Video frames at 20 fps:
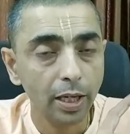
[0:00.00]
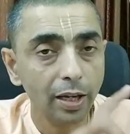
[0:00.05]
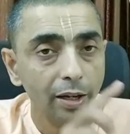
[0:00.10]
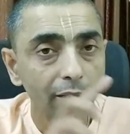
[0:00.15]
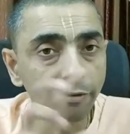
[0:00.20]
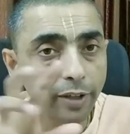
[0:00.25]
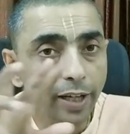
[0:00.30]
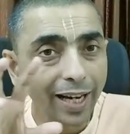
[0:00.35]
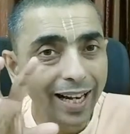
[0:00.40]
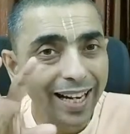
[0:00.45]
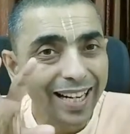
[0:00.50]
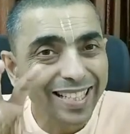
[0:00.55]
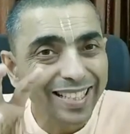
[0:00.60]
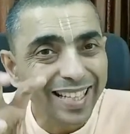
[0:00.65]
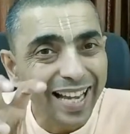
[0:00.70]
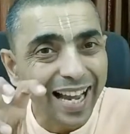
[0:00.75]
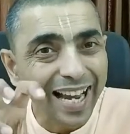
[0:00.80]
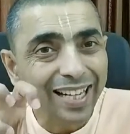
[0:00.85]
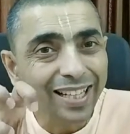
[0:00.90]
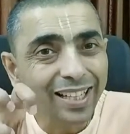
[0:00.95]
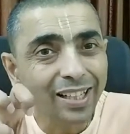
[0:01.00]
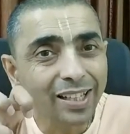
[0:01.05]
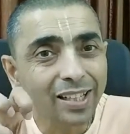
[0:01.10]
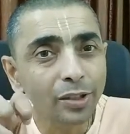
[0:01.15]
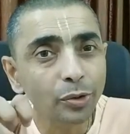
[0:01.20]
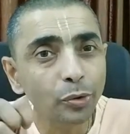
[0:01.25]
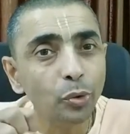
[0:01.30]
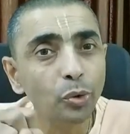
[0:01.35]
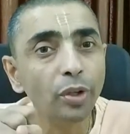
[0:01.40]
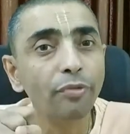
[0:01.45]
We are
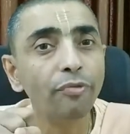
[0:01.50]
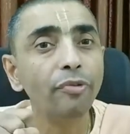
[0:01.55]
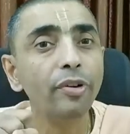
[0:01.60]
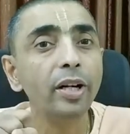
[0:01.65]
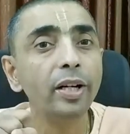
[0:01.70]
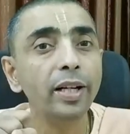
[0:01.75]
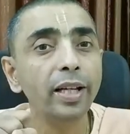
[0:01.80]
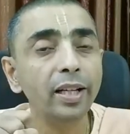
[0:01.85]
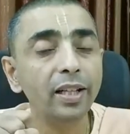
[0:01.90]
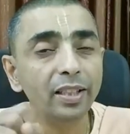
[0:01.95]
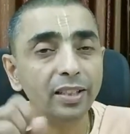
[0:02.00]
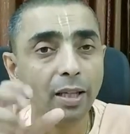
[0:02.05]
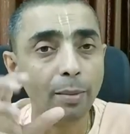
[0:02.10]
entangled to different degrees.